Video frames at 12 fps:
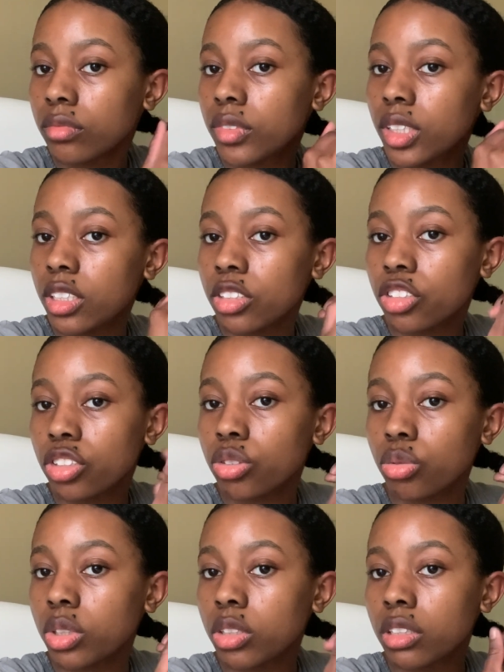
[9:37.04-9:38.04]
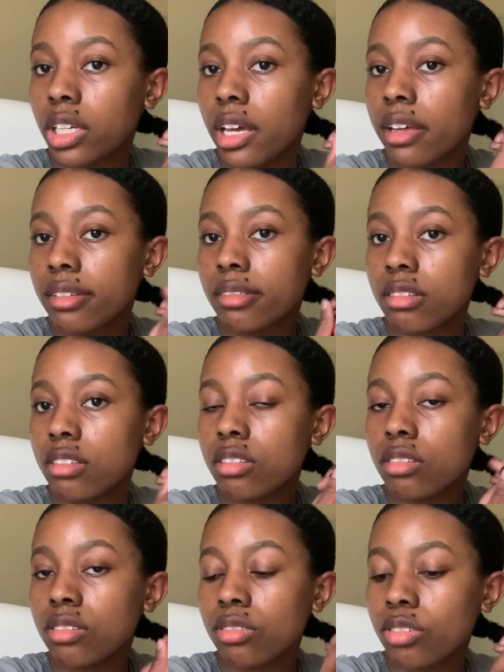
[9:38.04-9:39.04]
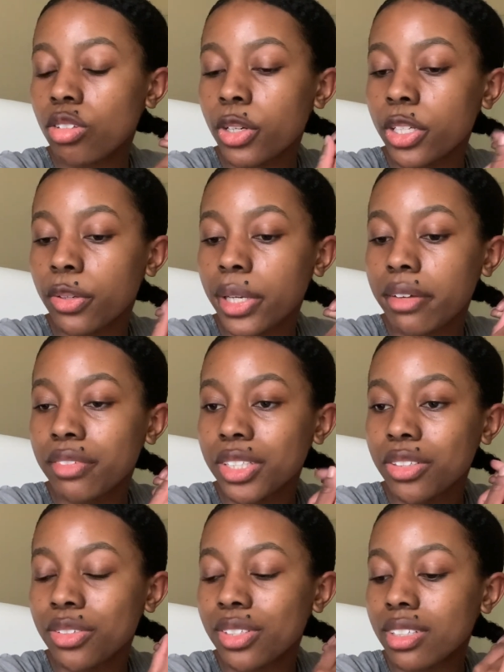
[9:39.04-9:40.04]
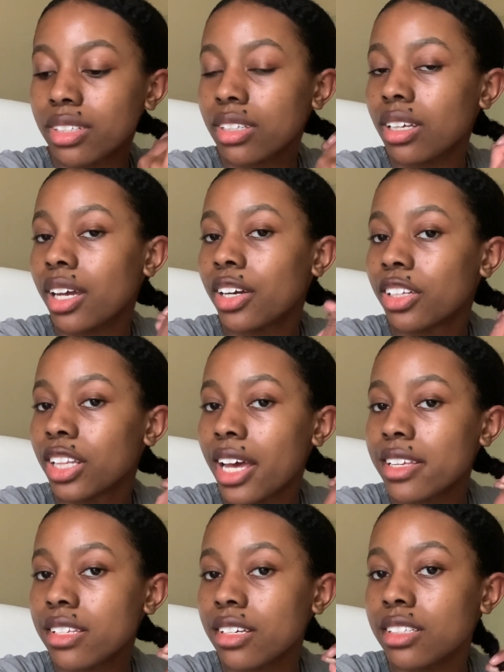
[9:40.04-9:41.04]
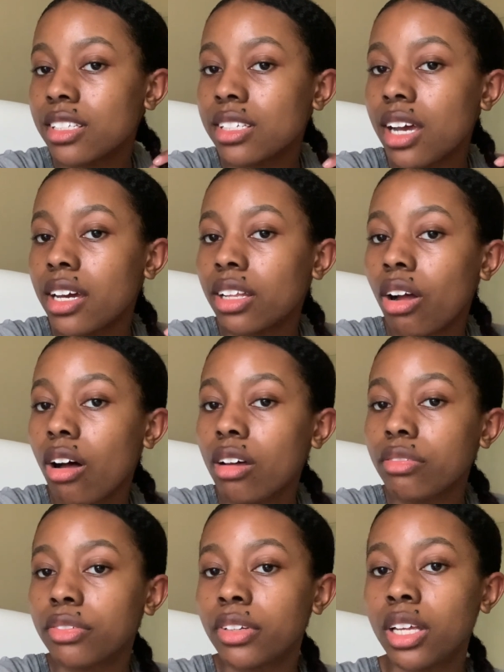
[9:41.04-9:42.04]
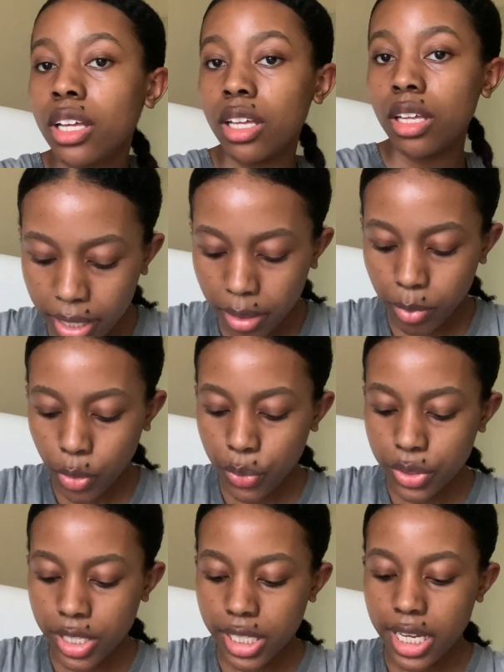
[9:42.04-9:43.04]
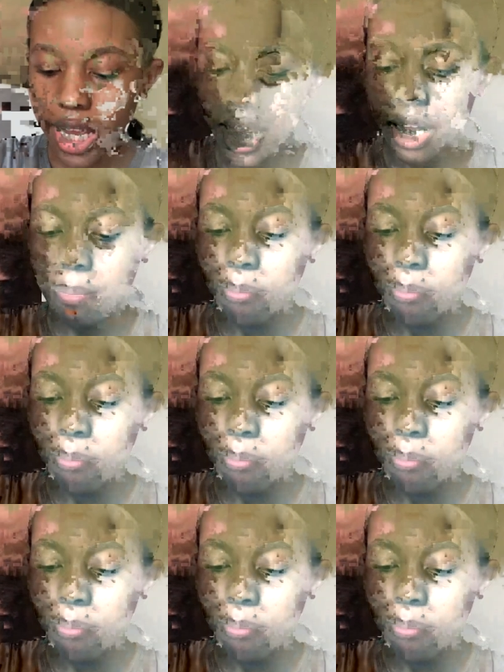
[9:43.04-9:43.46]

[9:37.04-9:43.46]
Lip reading: And I just swirl the ends so I don't have to use the hair elastic to tie it off. And I'm going to take